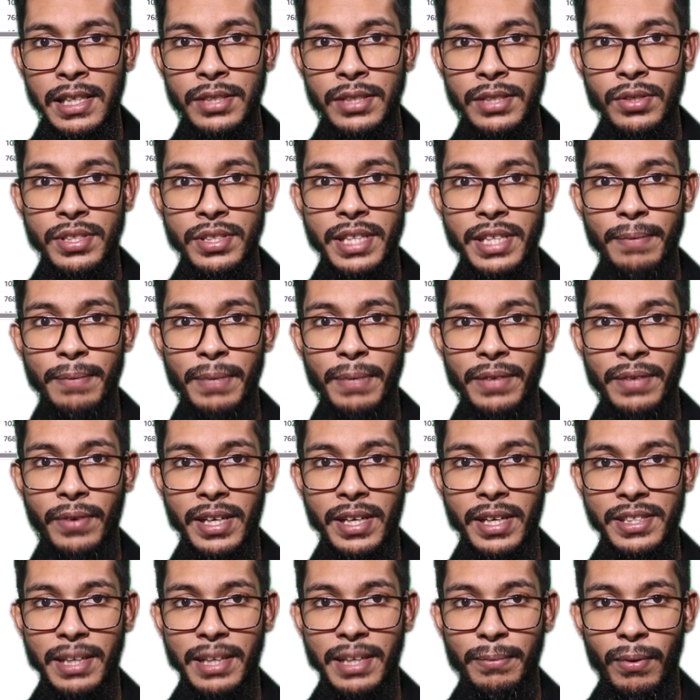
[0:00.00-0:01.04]
So simply, for
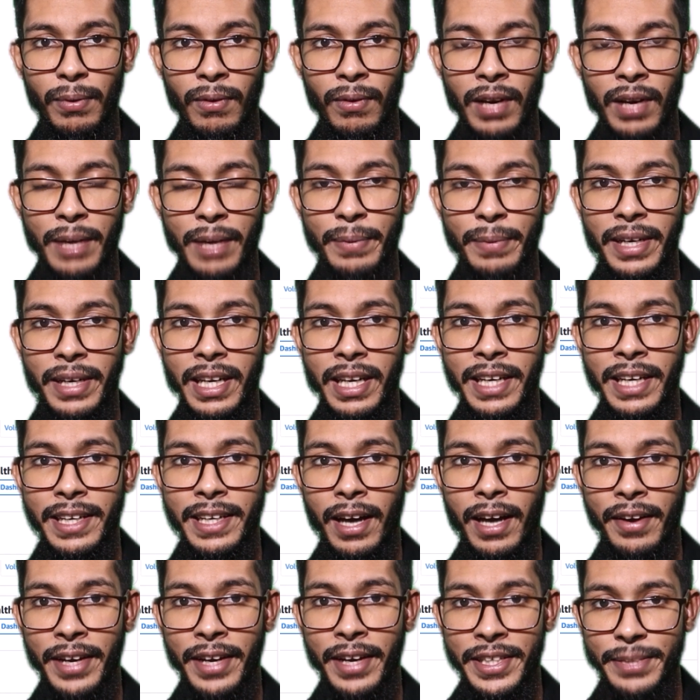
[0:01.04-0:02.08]
example, let me click
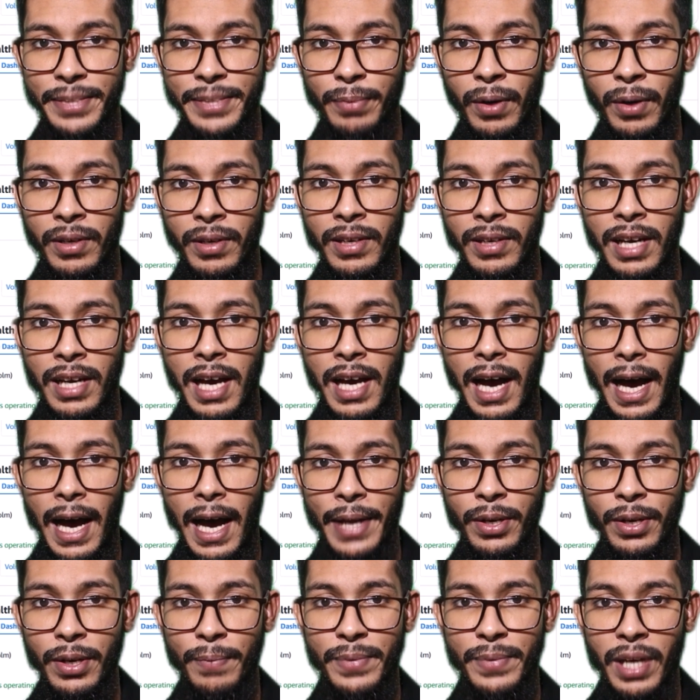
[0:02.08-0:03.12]
here dashboard.
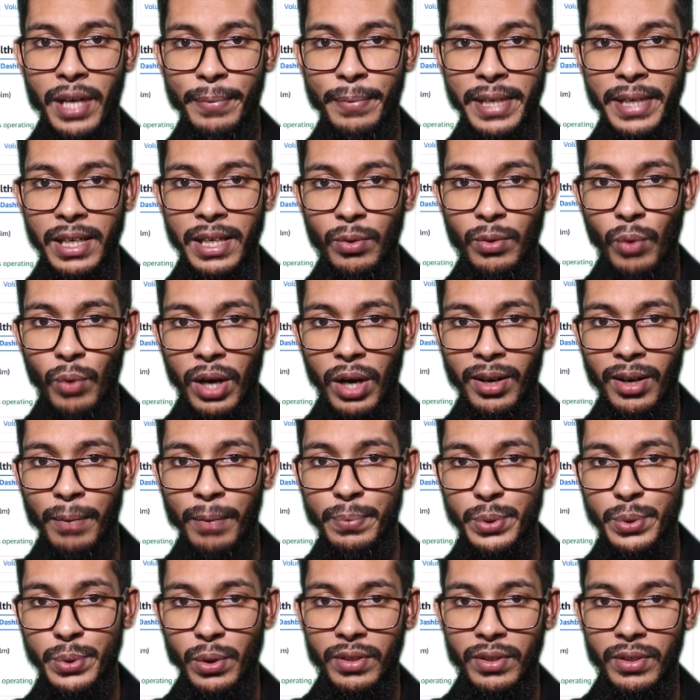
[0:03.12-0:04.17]
Are you observing one
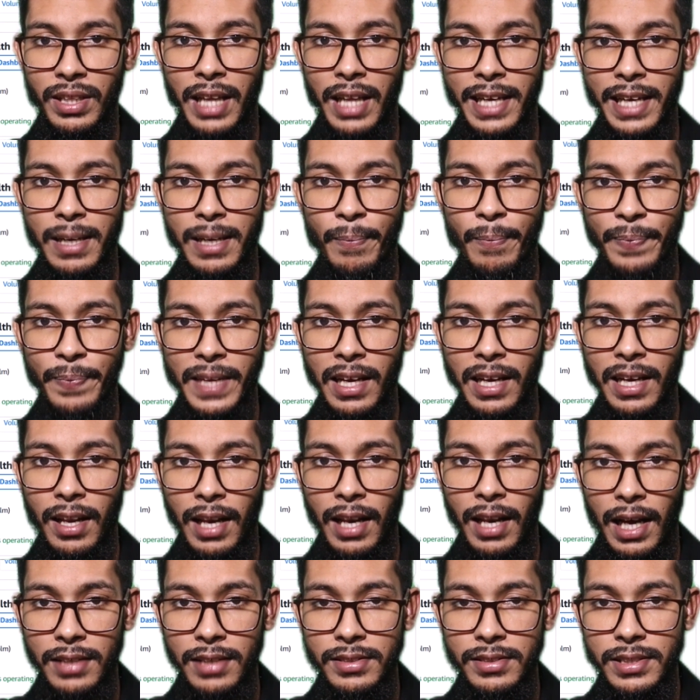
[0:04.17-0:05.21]
option like
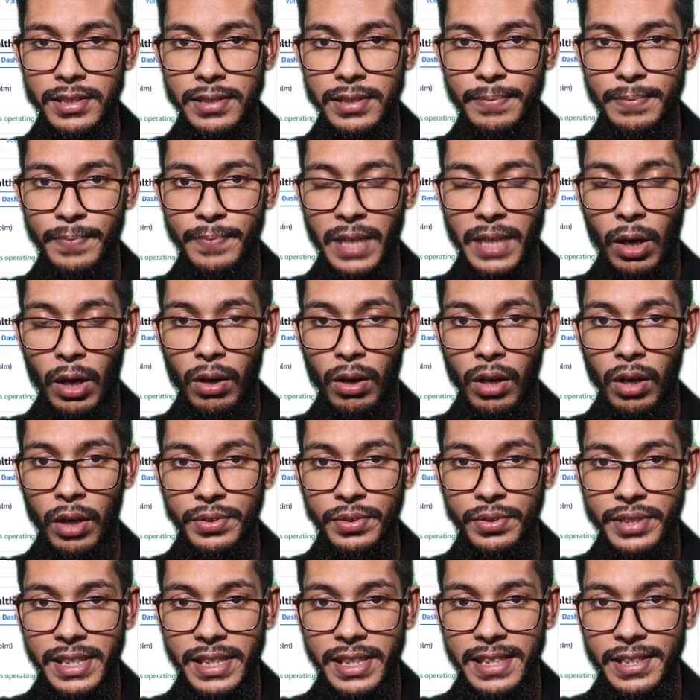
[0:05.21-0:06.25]
launch or
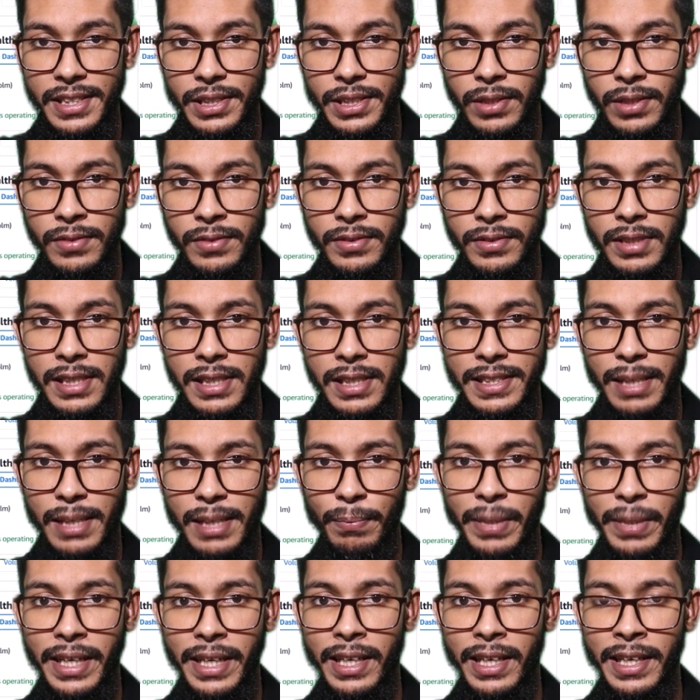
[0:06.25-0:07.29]
launch instance?
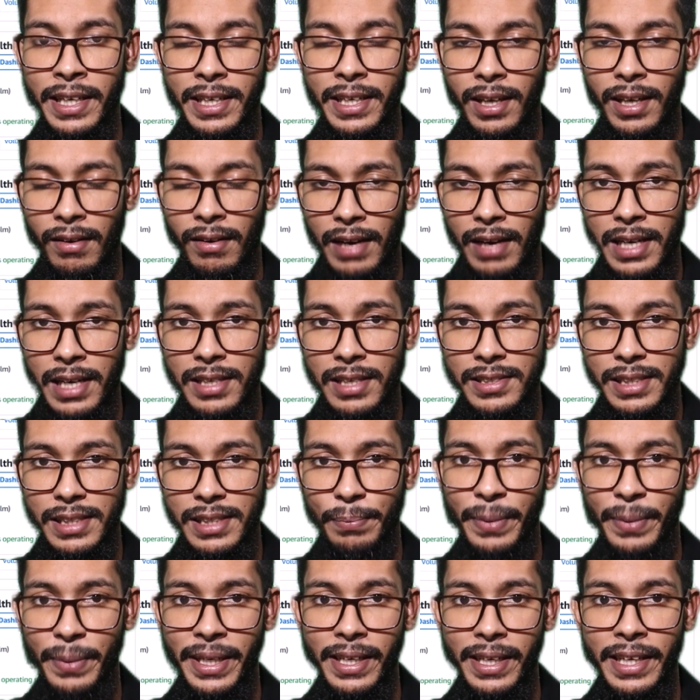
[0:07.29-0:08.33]
Simply click here, right?
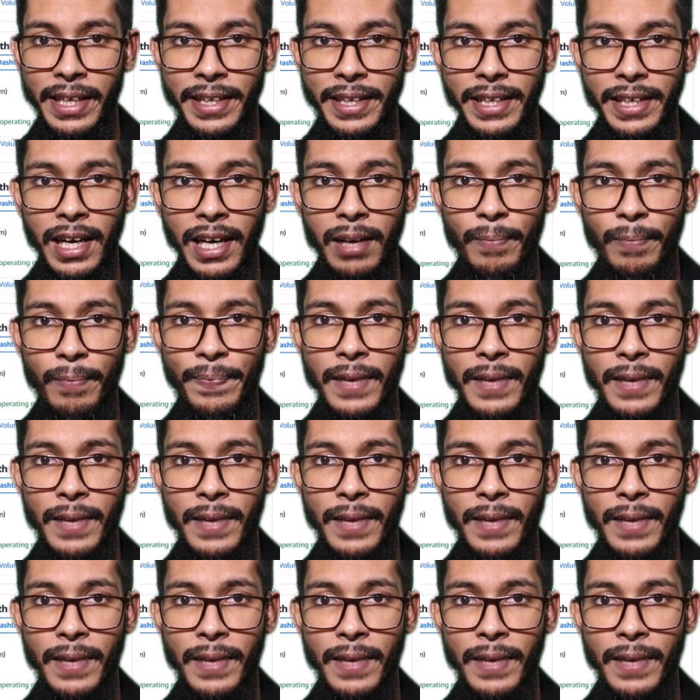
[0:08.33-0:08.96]
Simply click here.